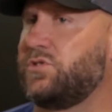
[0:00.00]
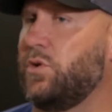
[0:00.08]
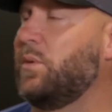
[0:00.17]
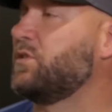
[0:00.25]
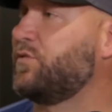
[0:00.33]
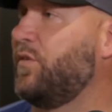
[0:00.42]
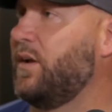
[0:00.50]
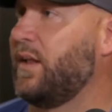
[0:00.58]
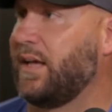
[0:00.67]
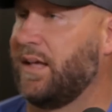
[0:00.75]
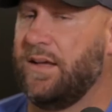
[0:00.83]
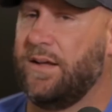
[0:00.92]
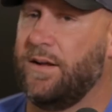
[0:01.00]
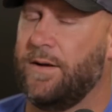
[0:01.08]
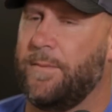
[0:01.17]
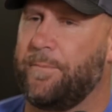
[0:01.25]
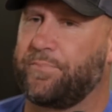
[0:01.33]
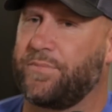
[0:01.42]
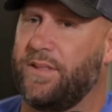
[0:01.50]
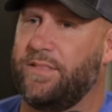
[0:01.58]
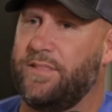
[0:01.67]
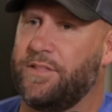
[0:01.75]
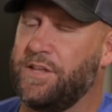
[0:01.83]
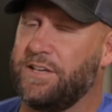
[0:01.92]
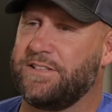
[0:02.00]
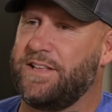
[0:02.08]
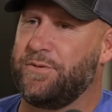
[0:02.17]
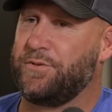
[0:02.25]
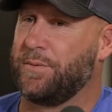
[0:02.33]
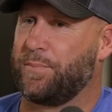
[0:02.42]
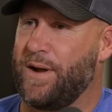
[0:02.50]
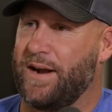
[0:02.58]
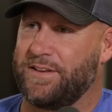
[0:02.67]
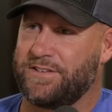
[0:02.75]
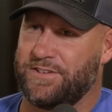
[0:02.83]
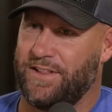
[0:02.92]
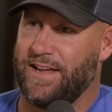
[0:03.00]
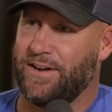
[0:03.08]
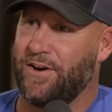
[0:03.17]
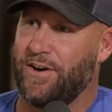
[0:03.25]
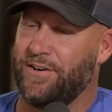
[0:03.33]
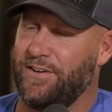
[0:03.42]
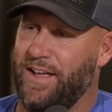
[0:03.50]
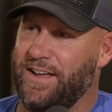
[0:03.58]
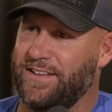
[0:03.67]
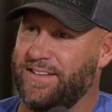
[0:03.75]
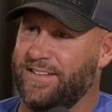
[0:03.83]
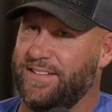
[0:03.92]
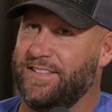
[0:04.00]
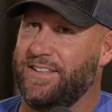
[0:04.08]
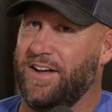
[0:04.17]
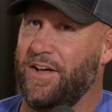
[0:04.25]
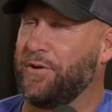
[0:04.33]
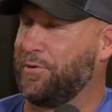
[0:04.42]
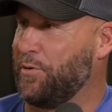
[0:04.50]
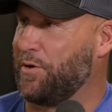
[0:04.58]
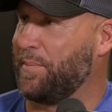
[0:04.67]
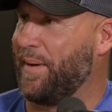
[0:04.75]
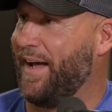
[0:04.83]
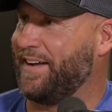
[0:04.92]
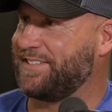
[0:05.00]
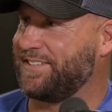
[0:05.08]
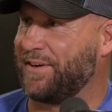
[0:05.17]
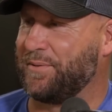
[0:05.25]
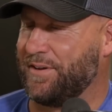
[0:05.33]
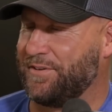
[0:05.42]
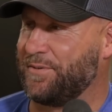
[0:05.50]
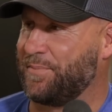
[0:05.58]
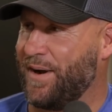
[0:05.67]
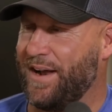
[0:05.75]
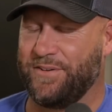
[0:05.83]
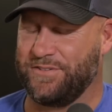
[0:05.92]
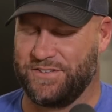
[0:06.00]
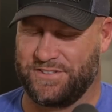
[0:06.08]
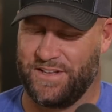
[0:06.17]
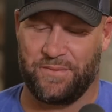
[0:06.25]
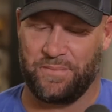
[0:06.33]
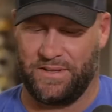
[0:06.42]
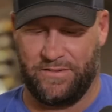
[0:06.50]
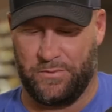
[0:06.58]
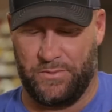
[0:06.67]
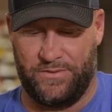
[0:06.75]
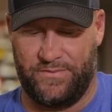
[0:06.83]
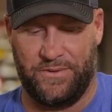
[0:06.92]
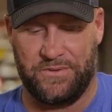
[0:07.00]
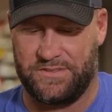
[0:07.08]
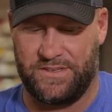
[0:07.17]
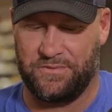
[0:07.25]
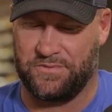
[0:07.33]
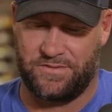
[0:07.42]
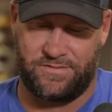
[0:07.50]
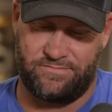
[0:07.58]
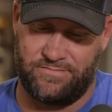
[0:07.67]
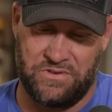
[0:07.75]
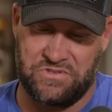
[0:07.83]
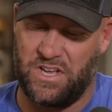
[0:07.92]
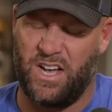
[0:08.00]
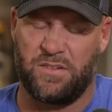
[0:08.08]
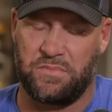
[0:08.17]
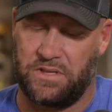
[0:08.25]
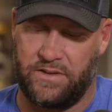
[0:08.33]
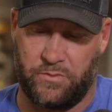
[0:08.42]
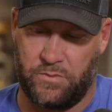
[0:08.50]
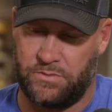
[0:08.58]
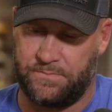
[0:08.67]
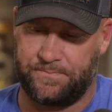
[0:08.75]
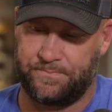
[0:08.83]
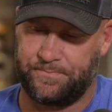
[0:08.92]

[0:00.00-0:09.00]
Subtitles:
so much fun. Like the things that they would do in practice to like the other quarterbacks, like when they would do practice, it was just unbelievable. It was unbelievable.